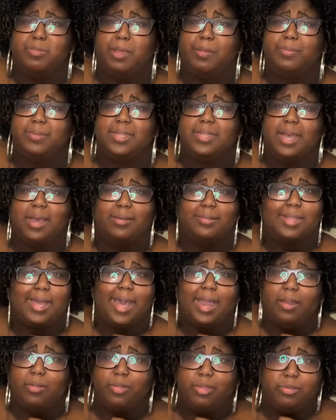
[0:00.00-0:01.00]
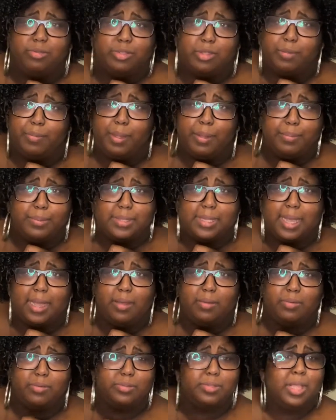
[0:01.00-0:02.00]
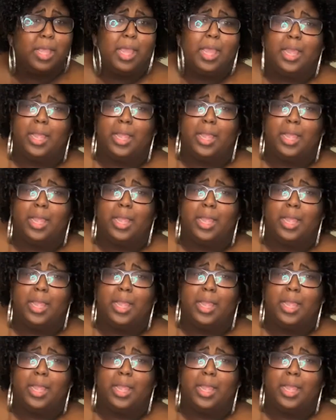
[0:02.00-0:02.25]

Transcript: paper towels. I don't use no paper towels.